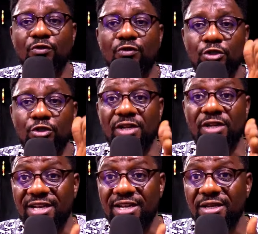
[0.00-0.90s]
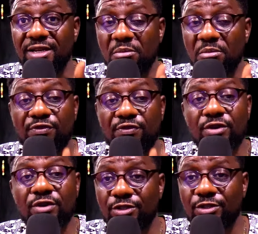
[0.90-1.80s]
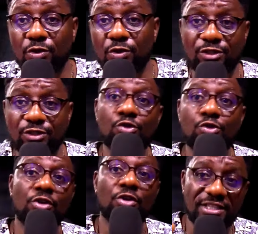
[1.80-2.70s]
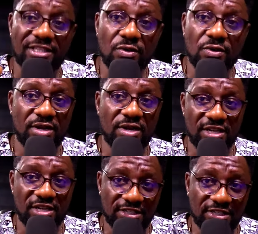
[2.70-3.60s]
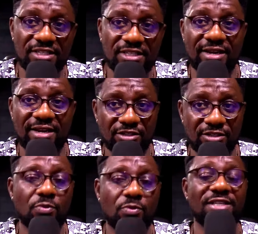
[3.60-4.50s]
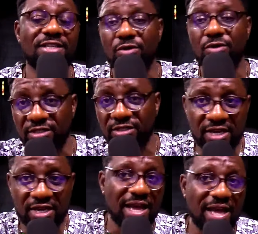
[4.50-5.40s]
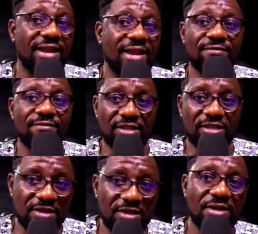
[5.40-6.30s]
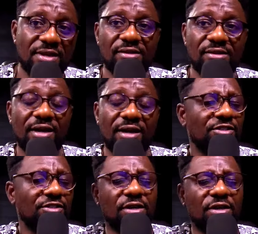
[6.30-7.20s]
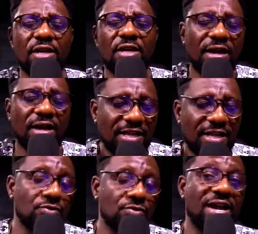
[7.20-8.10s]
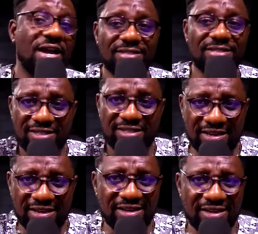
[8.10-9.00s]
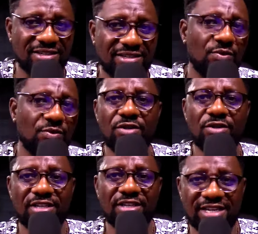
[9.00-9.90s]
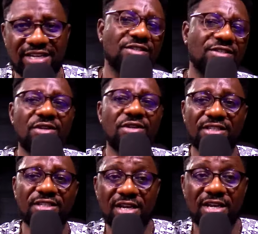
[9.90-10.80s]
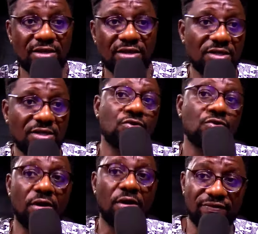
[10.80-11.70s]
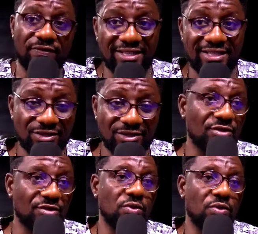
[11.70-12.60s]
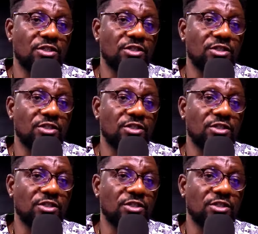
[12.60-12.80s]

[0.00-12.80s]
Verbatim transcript: learn before you get to how to choose your category, niches, and subcategories, and then everything, email, article writing, and then keyword research, category research. You need to do all of that. So it's not weak. So